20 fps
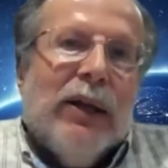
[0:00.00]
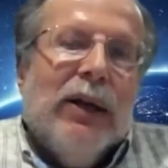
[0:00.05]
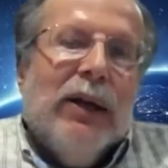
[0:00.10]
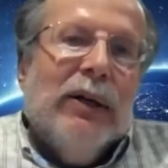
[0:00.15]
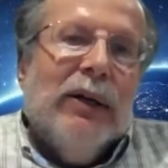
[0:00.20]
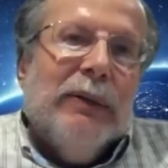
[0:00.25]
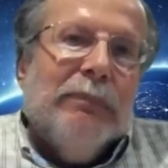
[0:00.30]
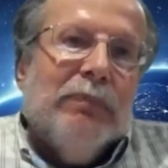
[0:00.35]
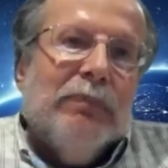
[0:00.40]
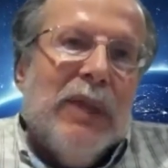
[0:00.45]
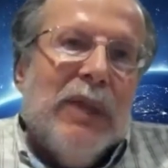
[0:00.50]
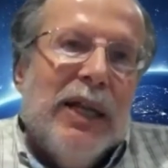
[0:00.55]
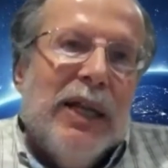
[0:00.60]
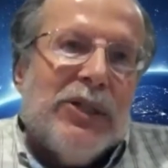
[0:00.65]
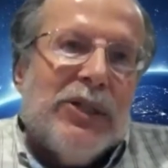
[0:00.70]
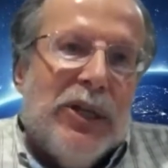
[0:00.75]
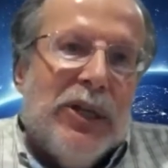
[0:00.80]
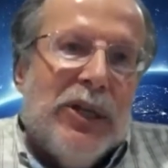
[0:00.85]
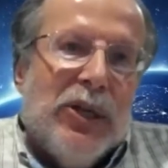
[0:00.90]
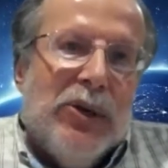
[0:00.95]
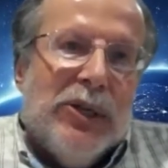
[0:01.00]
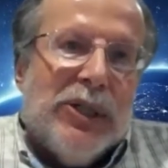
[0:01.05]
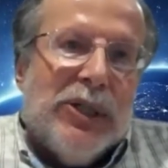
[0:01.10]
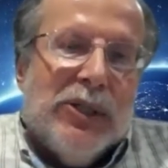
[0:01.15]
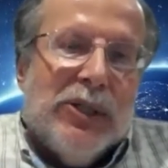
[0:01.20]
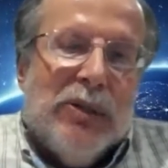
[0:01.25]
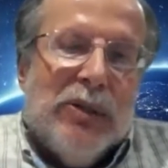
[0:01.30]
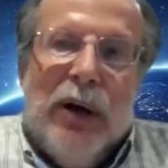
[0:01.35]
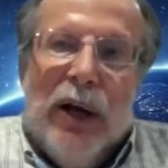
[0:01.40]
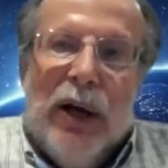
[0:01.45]
uh,
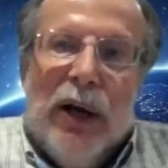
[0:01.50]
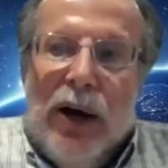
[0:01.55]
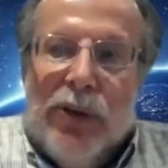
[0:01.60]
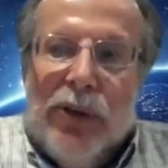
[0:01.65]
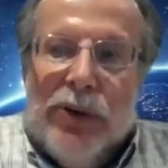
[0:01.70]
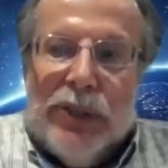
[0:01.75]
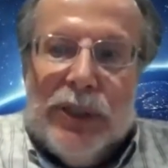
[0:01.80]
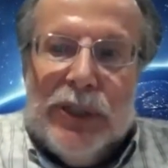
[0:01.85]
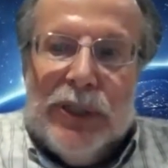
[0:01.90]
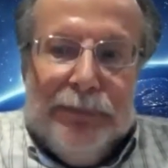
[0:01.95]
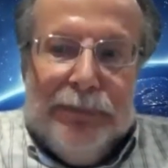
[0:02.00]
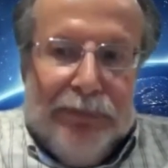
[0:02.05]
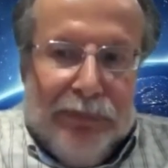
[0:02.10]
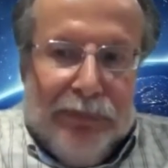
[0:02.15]
institutions, among others.